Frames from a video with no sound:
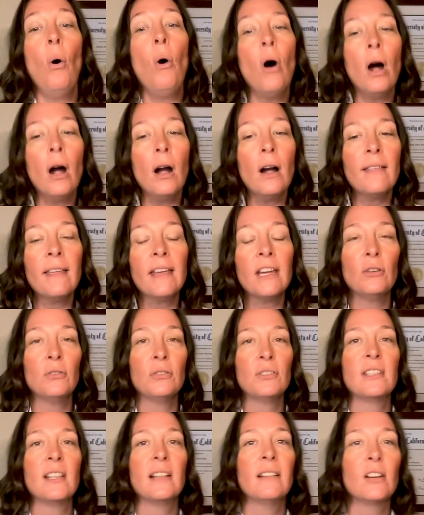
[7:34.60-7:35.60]
or they
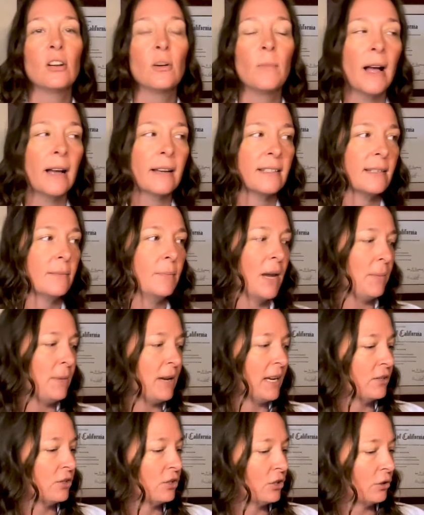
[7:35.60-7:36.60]
use the litter box
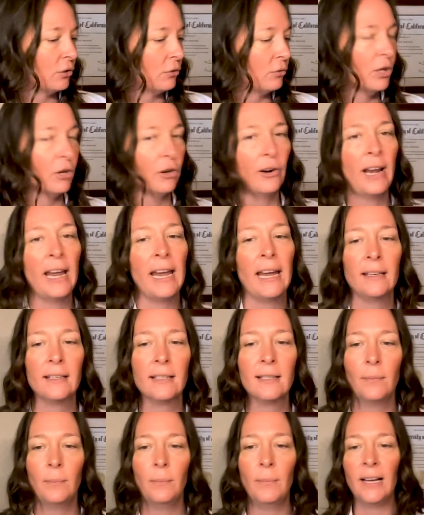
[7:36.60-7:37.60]
maybe to
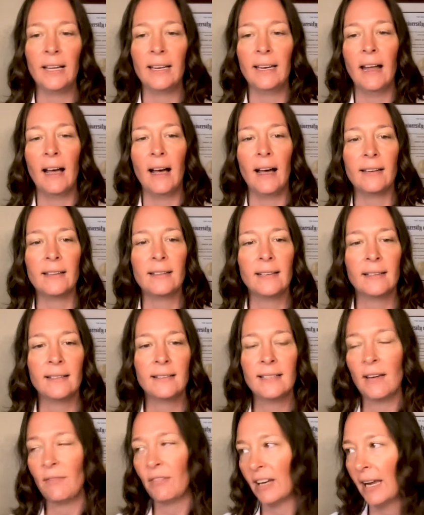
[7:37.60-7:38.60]
urinate, but not
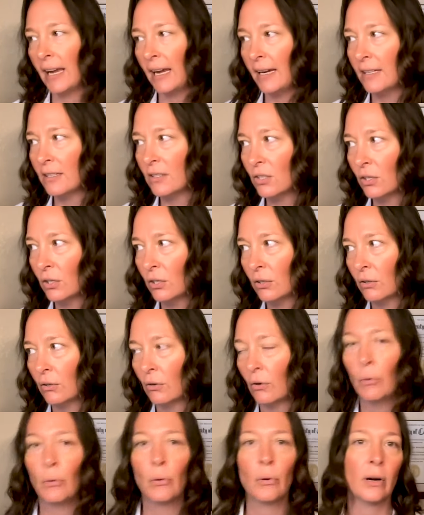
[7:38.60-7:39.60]
defecate,
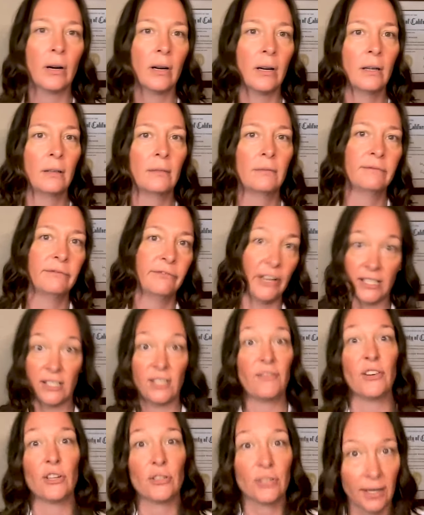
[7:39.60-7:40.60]
or
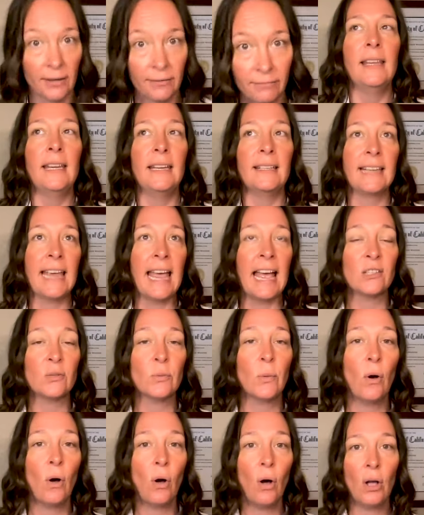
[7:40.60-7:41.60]
vice versa. These cats
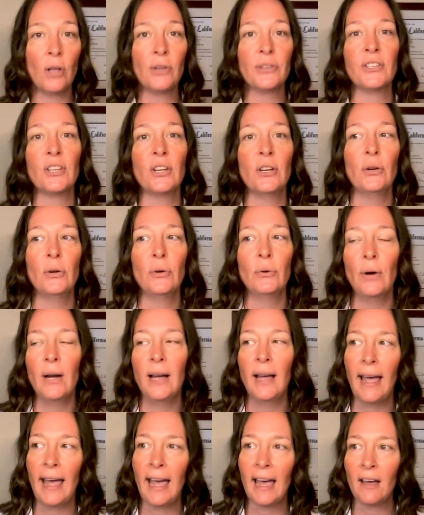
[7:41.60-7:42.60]
will also
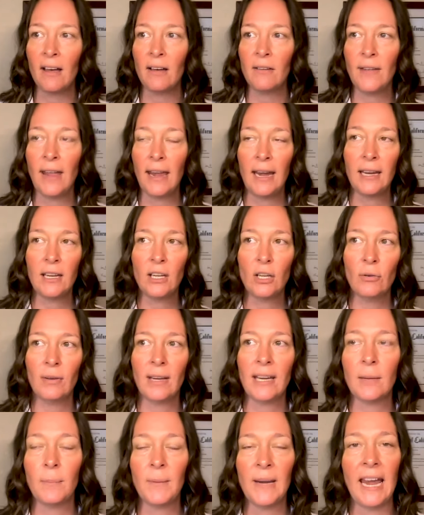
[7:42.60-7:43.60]
have a
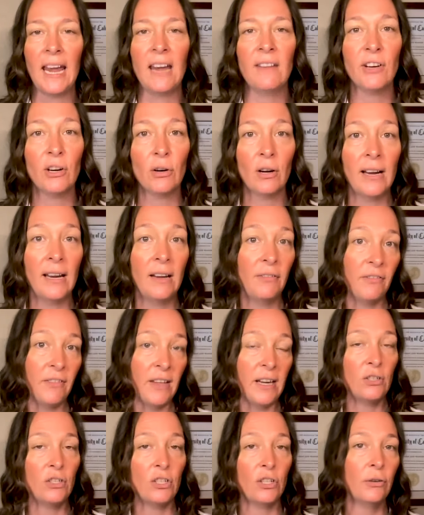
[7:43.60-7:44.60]
unique behavior if
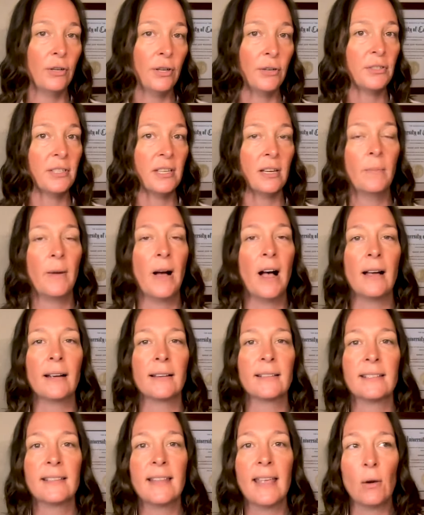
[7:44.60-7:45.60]
they do use their
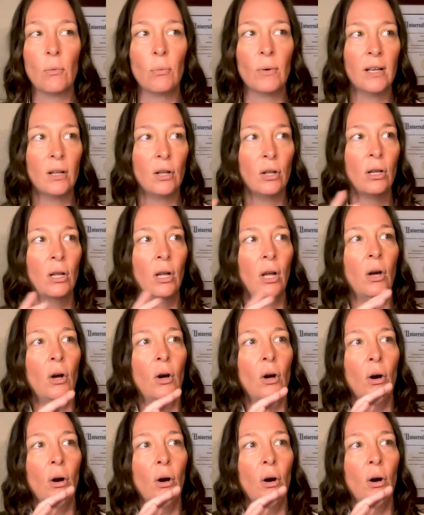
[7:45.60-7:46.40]
box. They will